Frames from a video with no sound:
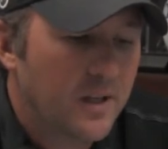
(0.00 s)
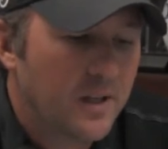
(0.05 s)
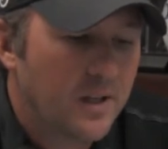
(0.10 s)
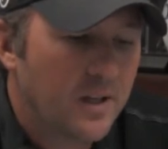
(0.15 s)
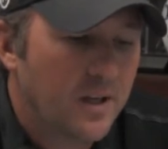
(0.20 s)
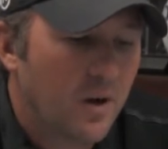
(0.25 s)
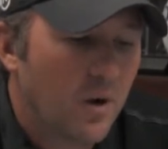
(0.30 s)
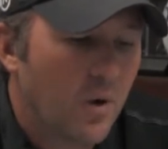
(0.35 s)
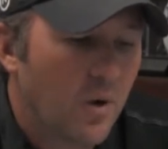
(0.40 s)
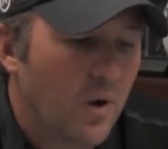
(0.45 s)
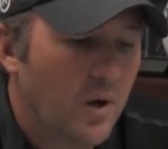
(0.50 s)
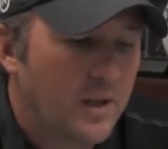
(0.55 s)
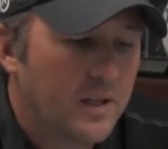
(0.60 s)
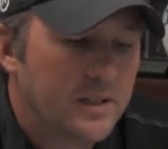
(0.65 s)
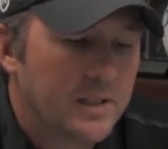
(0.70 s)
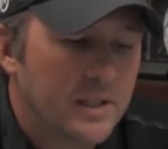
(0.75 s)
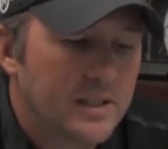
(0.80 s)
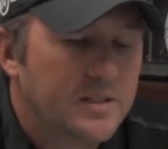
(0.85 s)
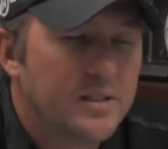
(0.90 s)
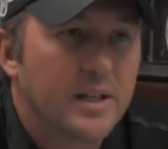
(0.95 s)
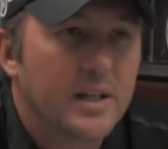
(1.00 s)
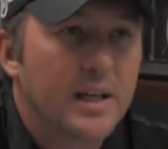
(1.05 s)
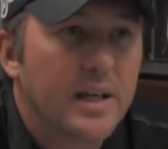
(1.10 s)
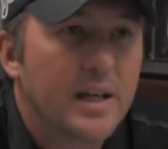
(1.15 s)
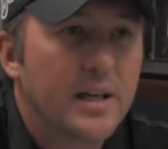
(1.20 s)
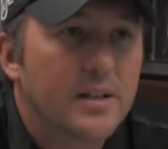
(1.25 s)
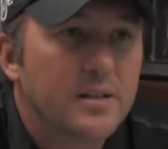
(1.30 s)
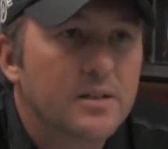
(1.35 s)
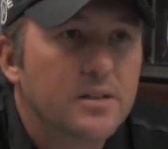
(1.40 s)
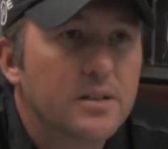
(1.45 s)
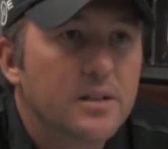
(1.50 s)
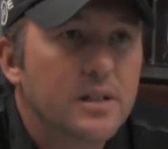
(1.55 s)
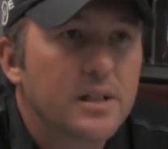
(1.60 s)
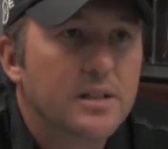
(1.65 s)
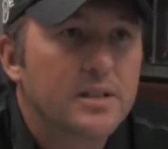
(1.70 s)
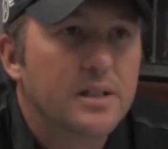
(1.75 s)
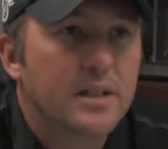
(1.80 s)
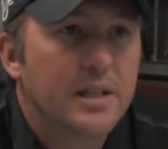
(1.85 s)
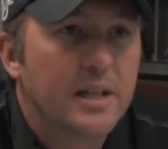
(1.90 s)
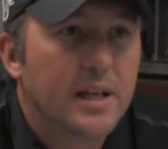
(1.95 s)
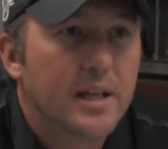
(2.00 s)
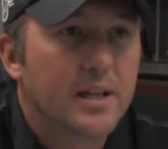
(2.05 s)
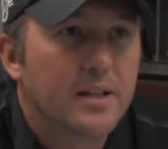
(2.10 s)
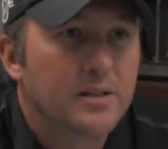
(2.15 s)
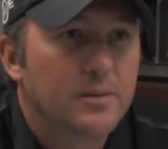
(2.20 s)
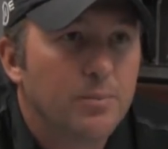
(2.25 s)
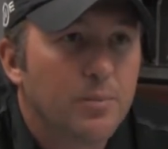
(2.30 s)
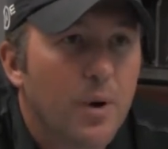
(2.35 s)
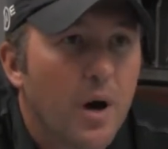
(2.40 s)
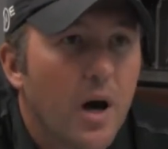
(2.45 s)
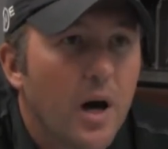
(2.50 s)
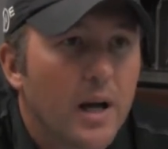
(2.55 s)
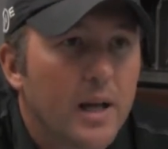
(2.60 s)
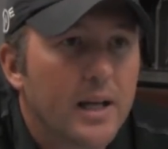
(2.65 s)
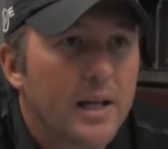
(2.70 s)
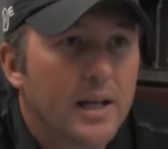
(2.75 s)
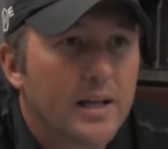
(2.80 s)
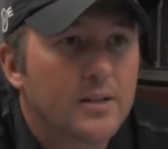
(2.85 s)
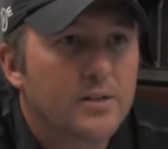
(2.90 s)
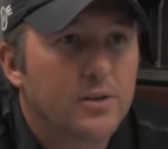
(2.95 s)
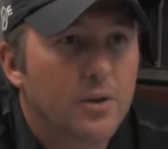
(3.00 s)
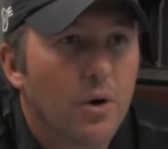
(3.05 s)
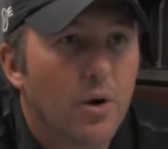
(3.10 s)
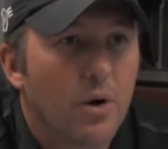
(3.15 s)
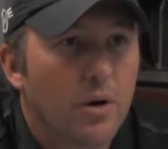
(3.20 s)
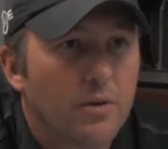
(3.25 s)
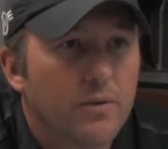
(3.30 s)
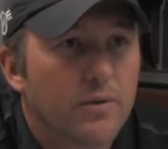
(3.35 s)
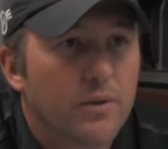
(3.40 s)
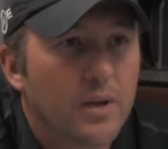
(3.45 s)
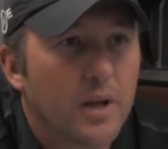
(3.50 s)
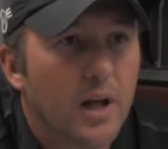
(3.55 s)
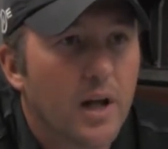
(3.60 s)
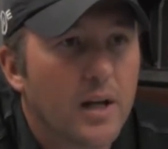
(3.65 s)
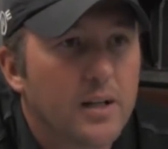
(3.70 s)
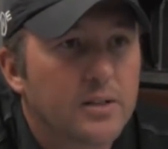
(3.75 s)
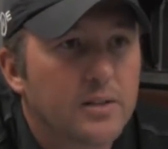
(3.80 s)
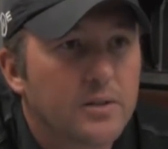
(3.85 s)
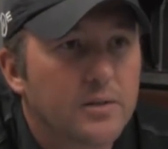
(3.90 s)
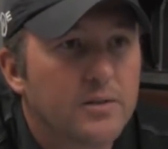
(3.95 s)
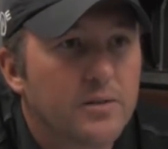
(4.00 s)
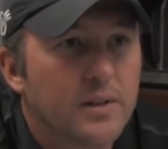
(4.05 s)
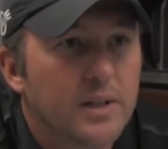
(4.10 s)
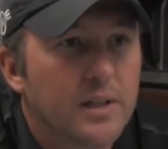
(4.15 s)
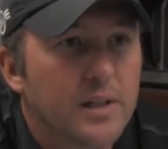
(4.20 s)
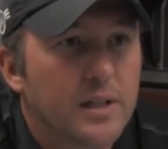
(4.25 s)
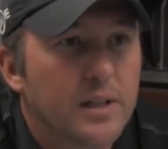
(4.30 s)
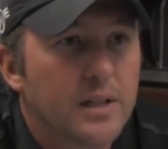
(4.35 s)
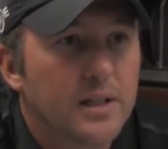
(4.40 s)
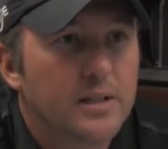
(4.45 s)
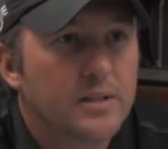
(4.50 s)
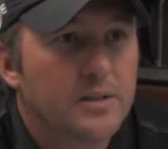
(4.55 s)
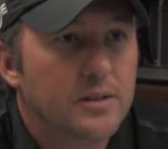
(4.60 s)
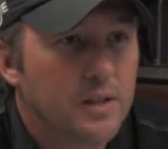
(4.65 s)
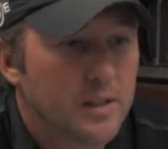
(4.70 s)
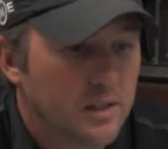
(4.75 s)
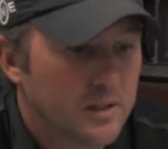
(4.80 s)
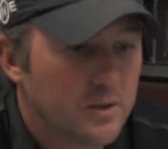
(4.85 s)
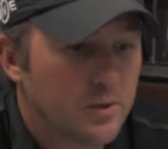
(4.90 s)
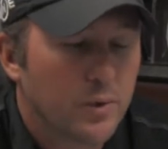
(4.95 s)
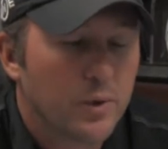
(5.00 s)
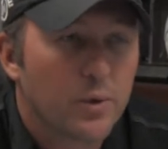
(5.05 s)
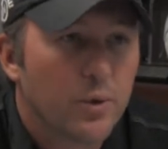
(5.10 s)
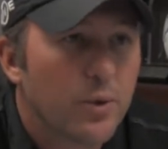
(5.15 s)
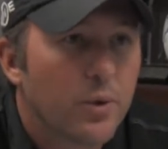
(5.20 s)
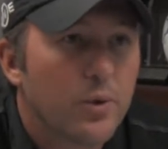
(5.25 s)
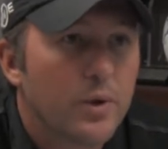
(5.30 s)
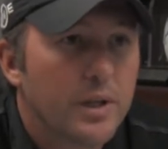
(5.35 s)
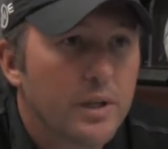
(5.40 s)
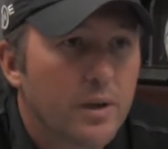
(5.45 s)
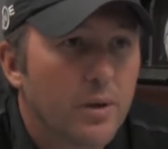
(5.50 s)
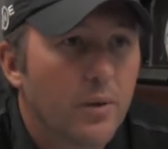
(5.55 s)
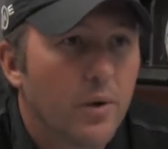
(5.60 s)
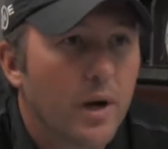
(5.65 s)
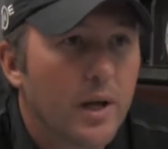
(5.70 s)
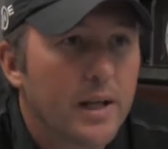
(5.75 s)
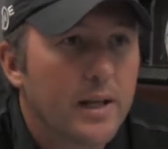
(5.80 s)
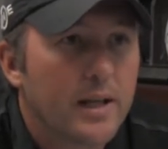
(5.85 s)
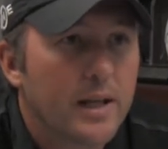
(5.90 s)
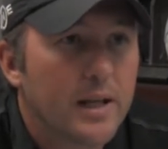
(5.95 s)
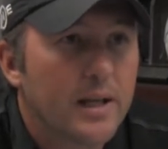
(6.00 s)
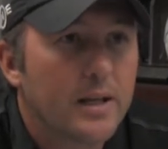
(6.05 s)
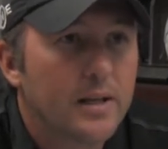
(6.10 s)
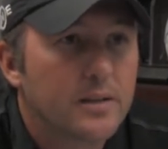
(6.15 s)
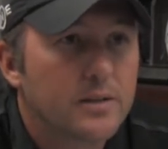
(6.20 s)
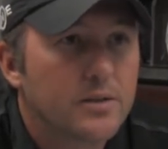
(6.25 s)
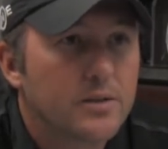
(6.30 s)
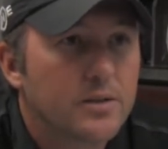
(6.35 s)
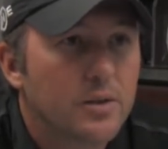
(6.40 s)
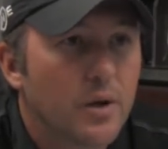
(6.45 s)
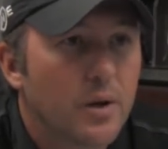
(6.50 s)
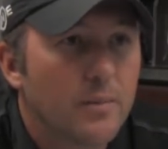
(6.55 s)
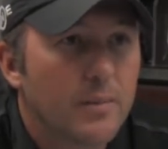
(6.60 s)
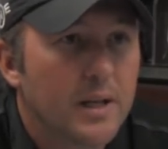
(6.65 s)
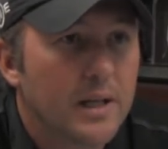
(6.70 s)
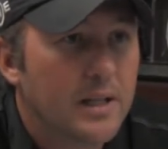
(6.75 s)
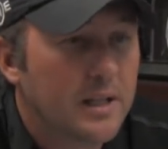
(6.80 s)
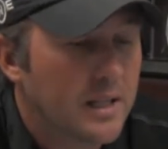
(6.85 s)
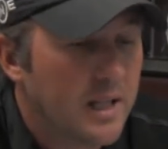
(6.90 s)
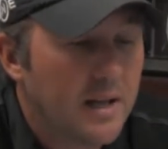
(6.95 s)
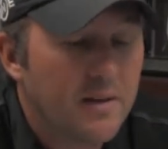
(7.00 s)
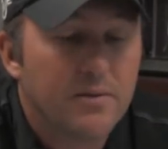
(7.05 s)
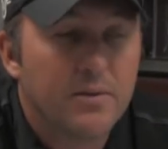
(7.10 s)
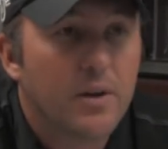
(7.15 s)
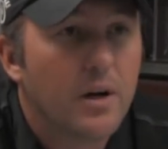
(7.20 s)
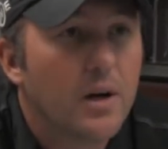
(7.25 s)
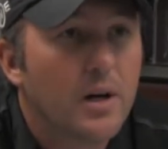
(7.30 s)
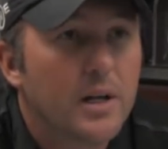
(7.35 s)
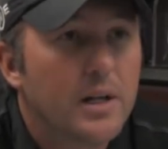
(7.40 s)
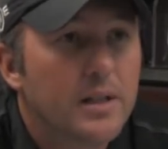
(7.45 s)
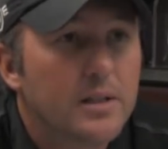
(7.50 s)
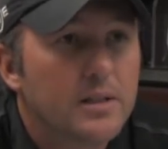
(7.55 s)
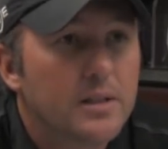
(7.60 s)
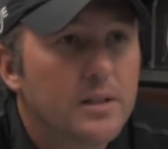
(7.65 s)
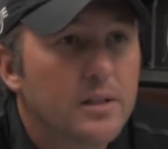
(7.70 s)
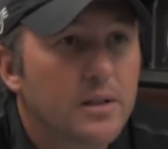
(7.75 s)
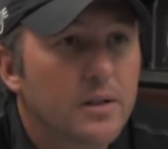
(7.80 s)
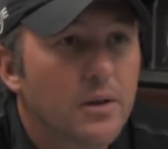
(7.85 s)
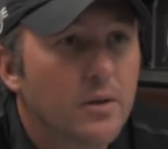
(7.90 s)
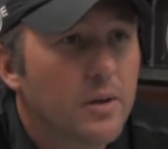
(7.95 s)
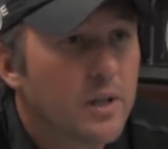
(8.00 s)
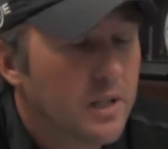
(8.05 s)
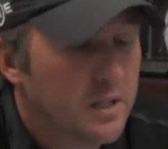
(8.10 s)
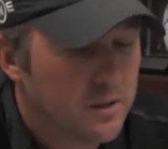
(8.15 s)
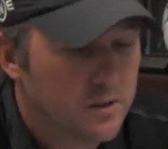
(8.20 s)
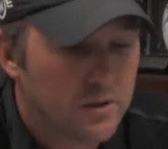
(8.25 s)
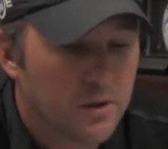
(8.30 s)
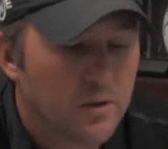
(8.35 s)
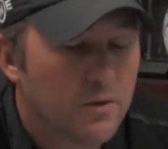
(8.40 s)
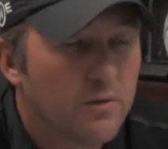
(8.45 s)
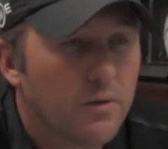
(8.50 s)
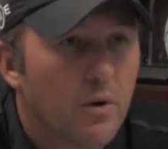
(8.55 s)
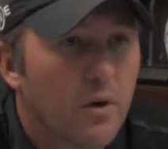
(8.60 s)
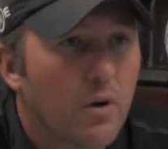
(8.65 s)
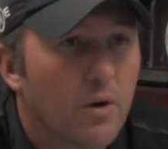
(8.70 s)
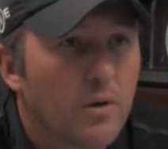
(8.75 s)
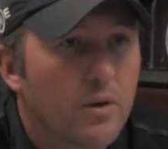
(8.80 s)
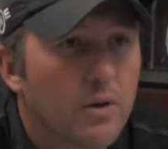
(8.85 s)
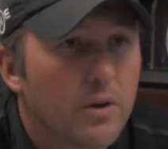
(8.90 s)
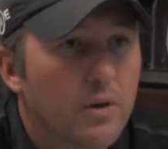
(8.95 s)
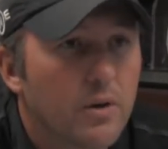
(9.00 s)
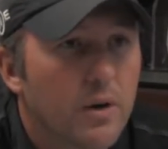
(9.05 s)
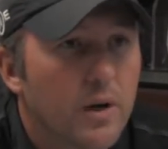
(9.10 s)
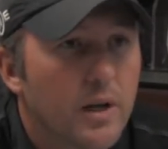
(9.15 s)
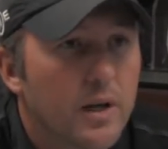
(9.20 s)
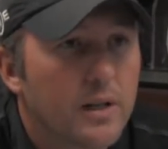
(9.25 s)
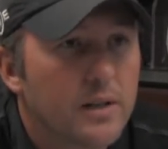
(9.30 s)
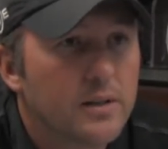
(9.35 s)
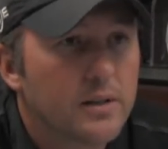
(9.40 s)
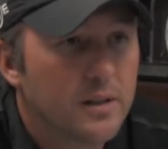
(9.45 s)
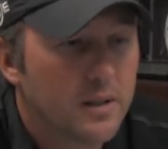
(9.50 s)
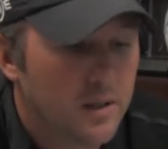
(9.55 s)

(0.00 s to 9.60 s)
You know, it's the kids. It's the kids buying into our philosophy. It's recruiting the right kids. So, I mean, they've done it. You know, they deserve all the credit.